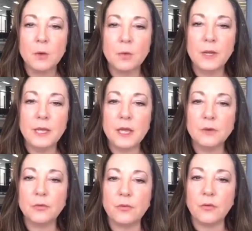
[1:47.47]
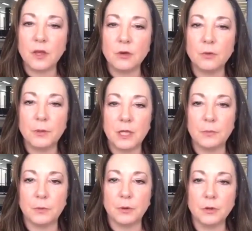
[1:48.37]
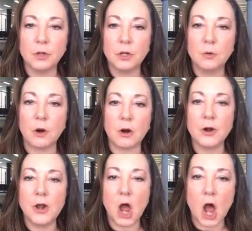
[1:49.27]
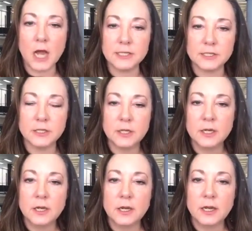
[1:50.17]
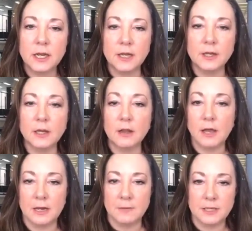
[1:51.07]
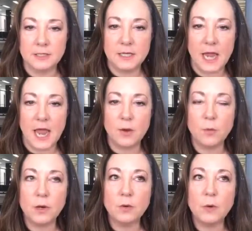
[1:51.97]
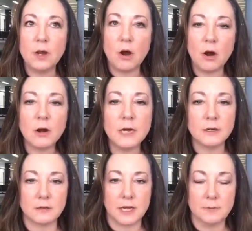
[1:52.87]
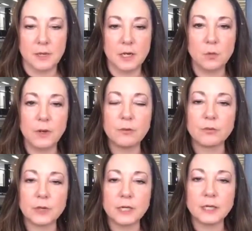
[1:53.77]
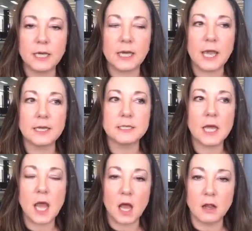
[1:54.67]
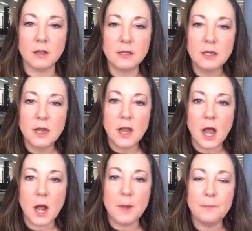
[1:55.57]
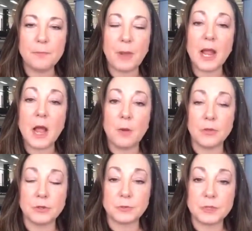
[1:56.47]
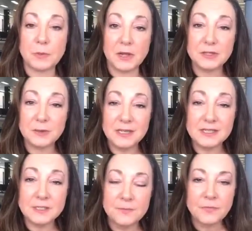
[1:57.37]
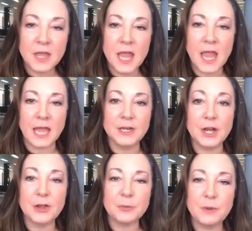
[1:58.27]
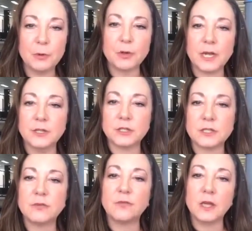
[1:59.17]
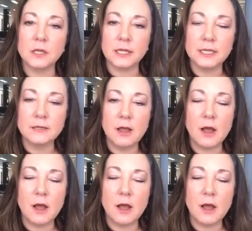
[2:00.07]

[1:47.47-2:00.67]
We can feel people who are not in alignment. And when we are in alignment, we really can tell by how others respond to us, and other people can just feel it.